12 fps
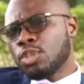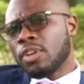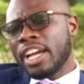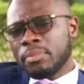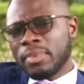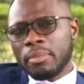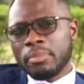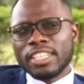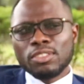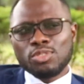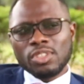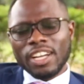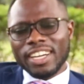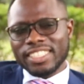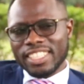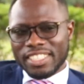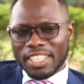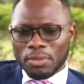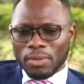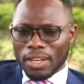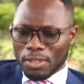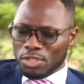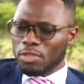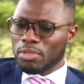to you, I begin to now understand why a
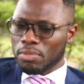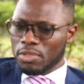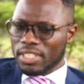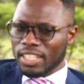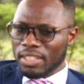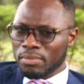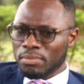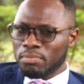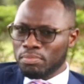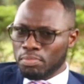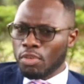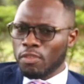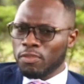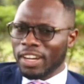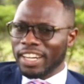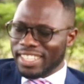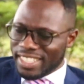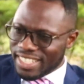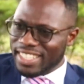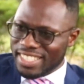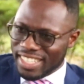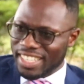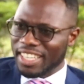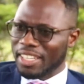lot of people say Prof
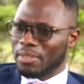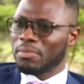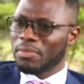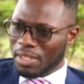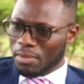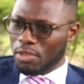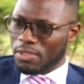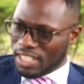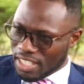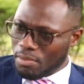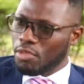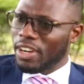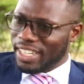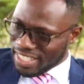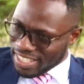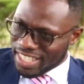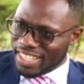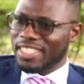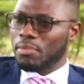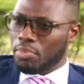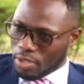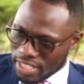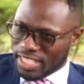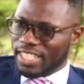understands the game. Professor Gyampo understands the
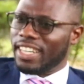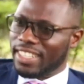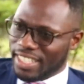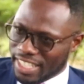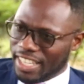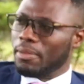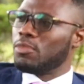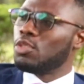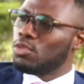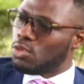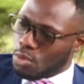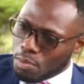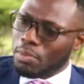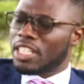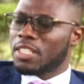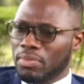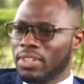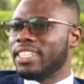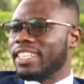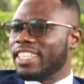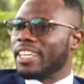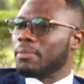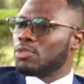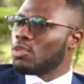political game. You must play the
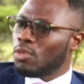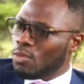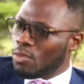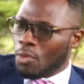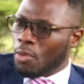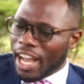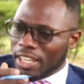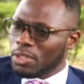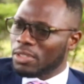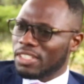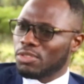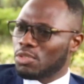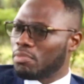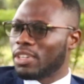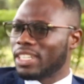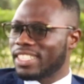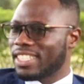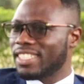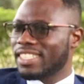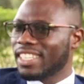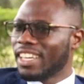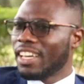game. So why are you not into politics?